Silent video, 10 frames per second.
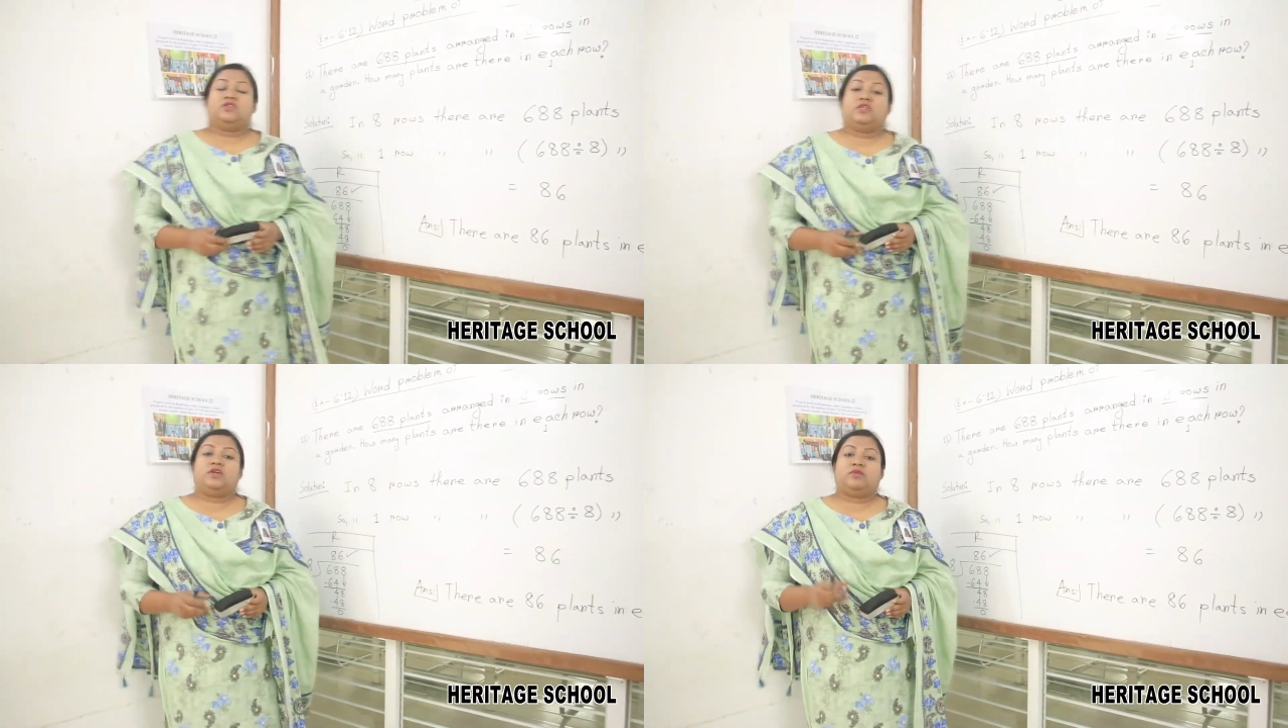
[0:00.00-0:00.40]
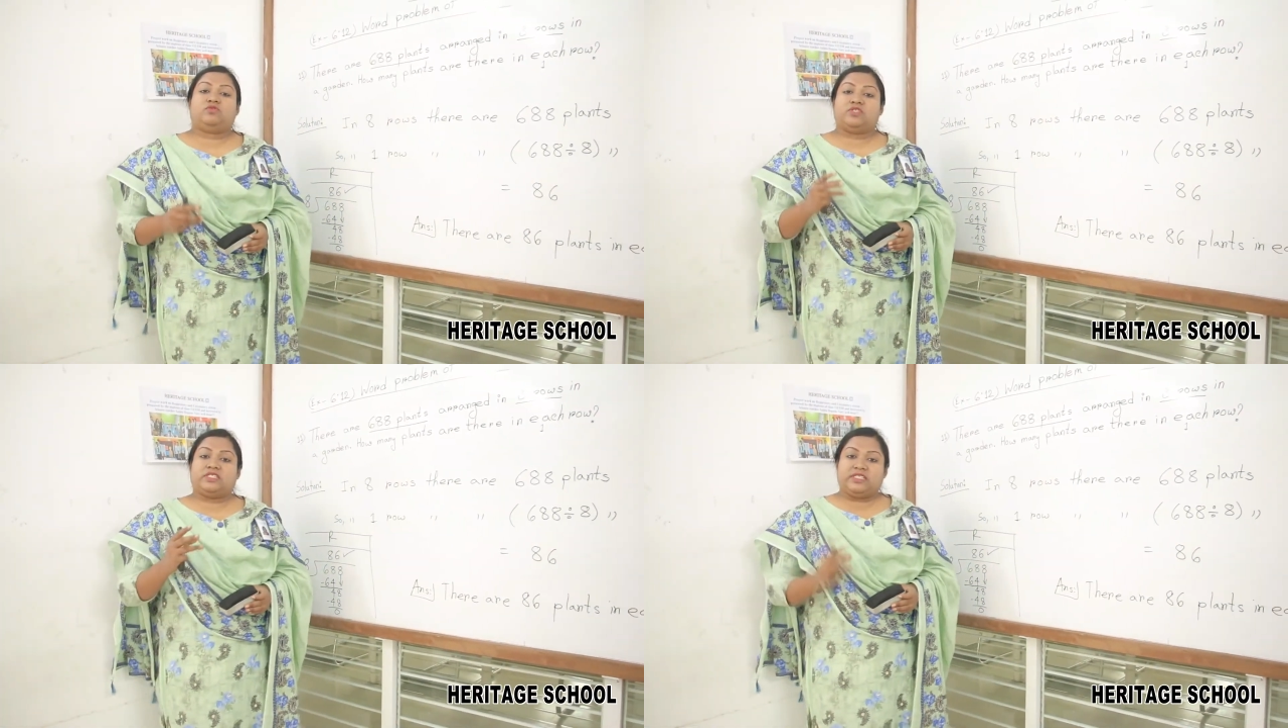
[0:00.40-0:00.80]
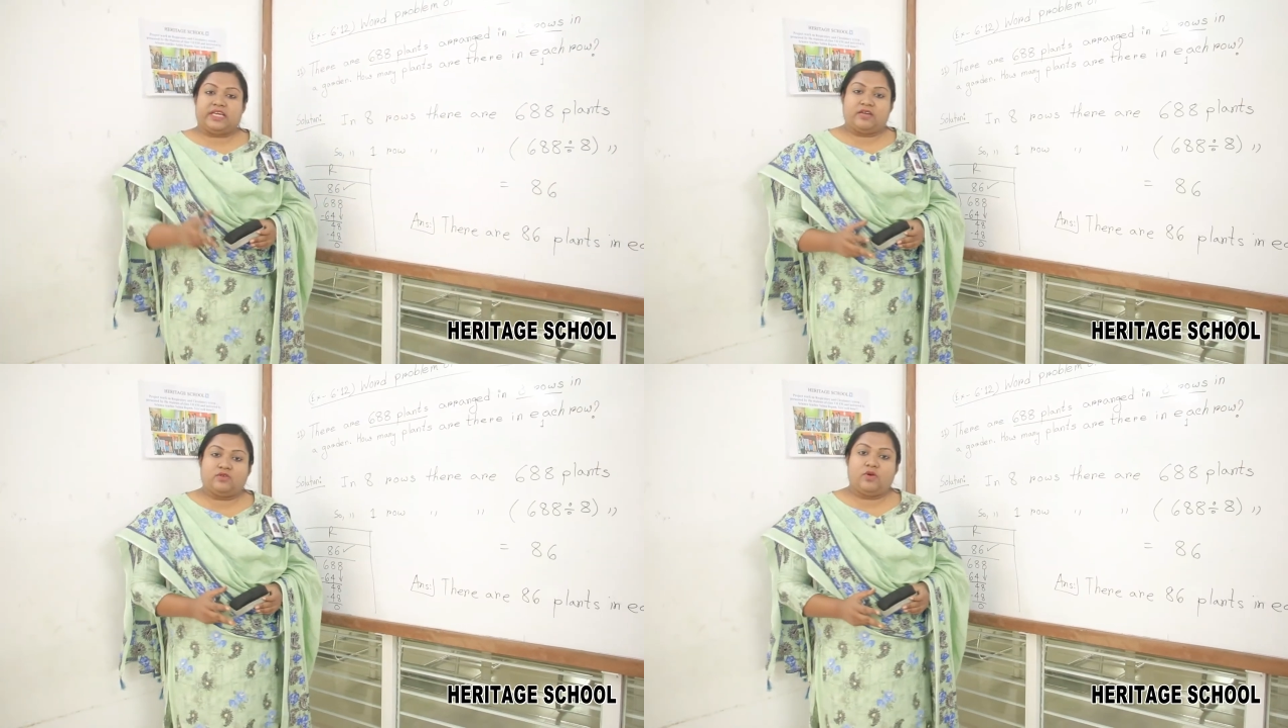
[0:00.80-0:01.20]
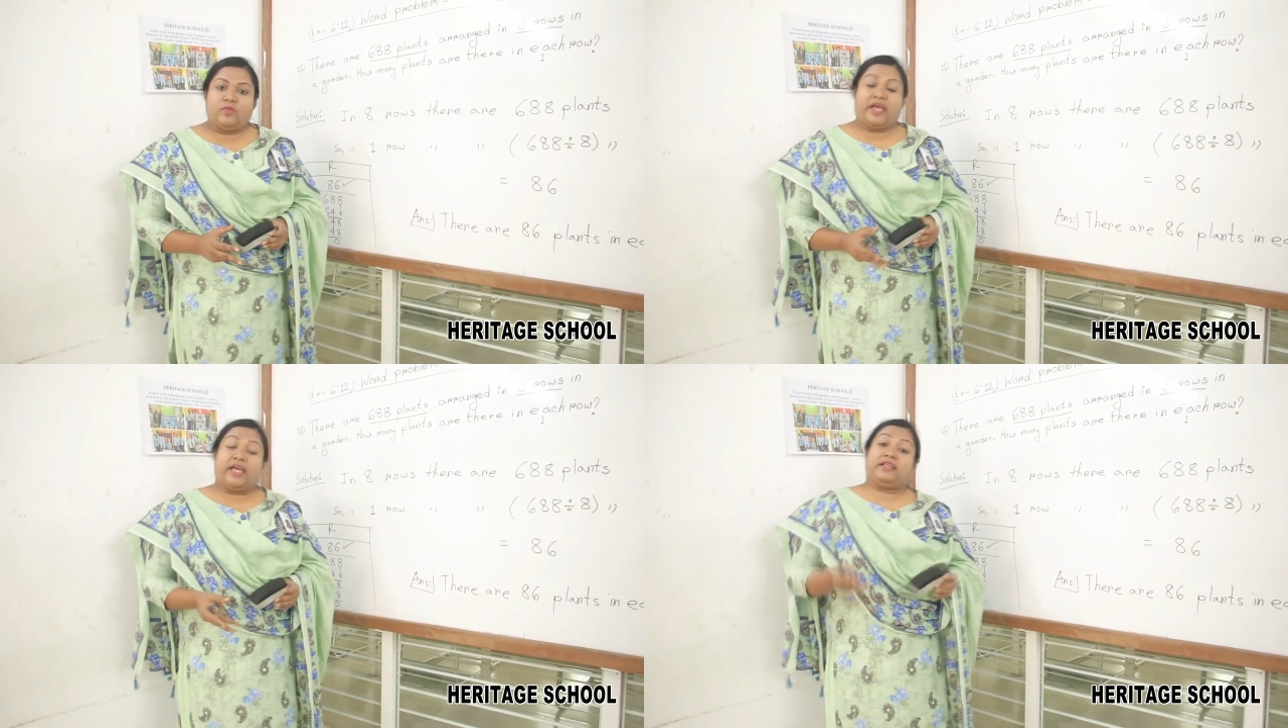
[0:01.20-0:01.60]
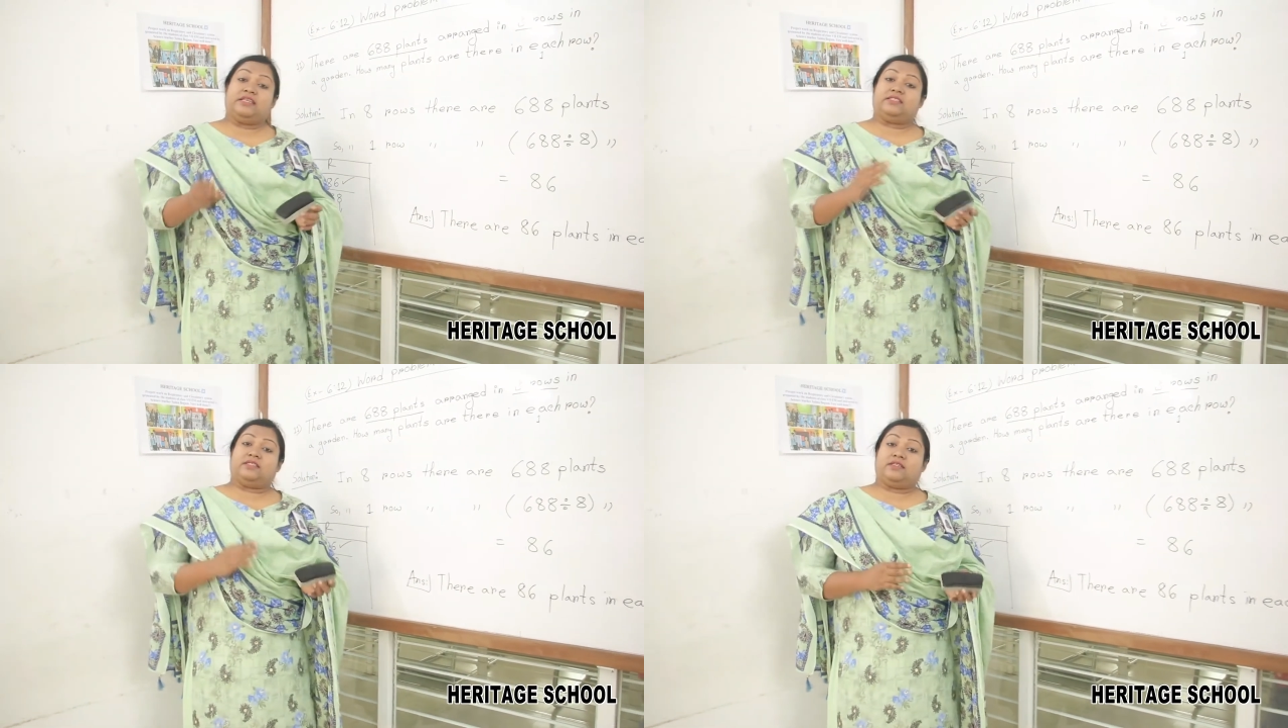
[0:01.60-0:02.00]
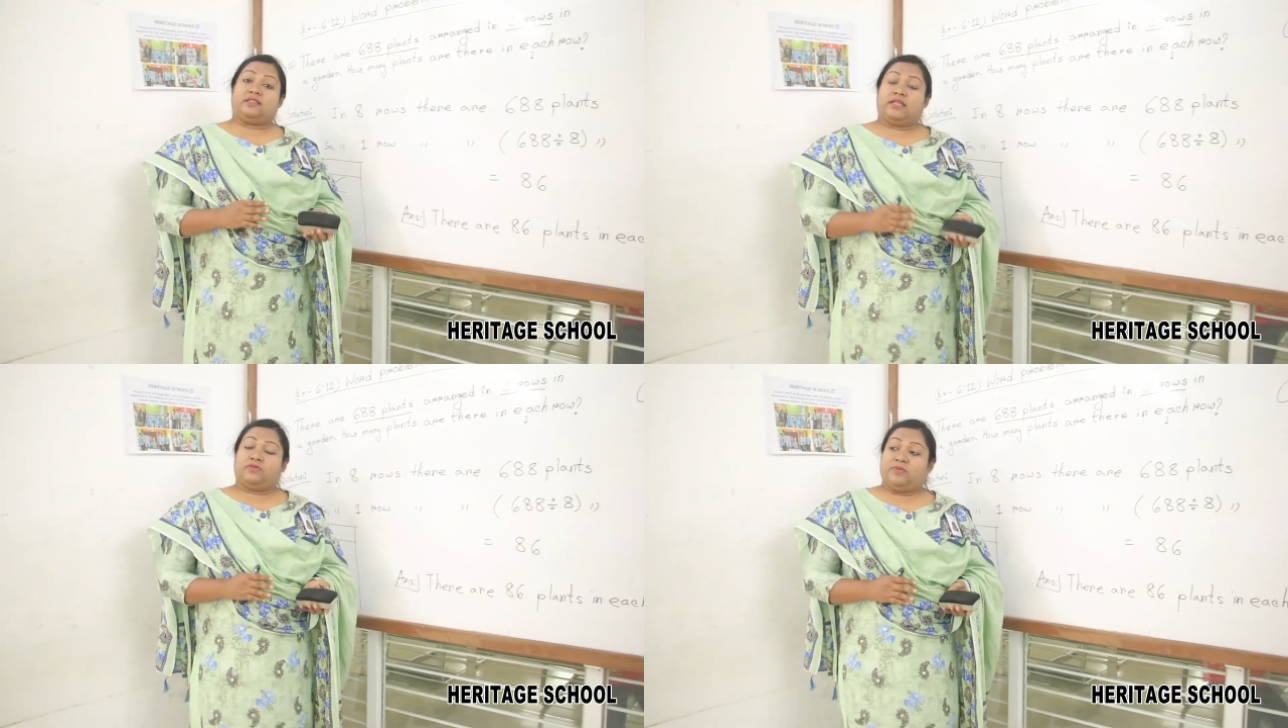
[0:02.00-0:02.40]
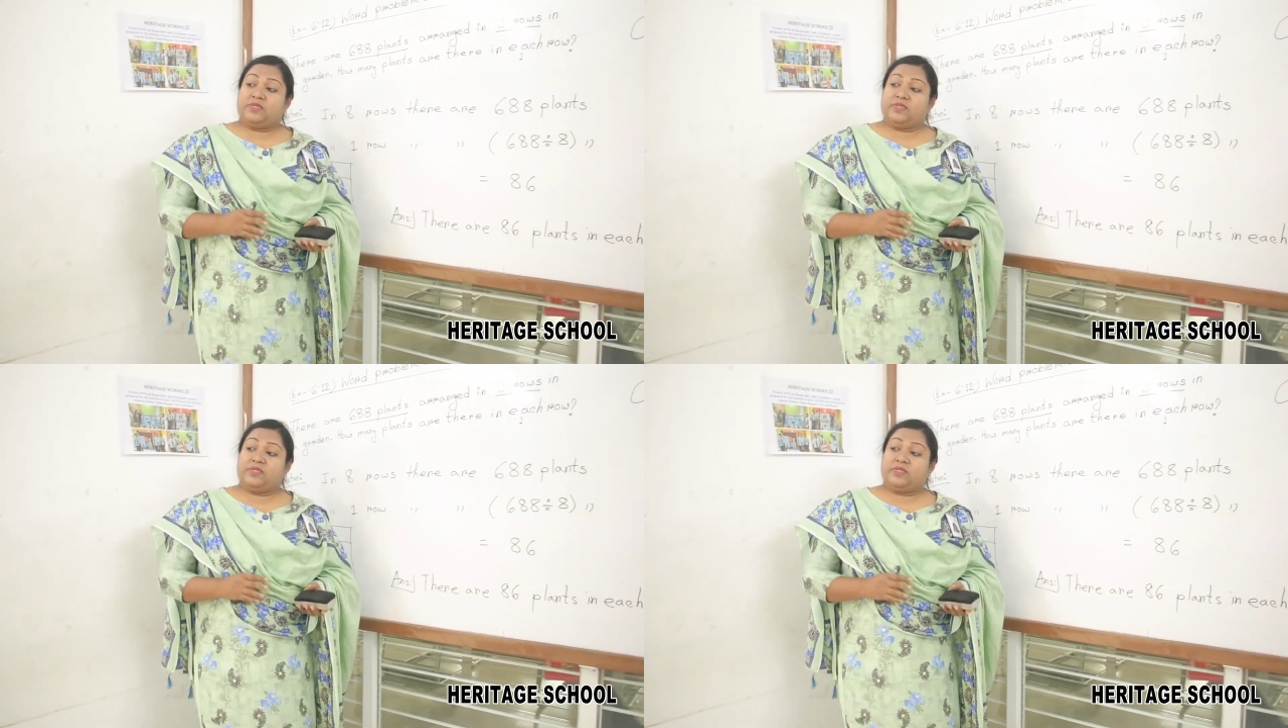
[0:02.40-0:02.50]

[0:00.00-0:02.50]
So you have to stay at home, and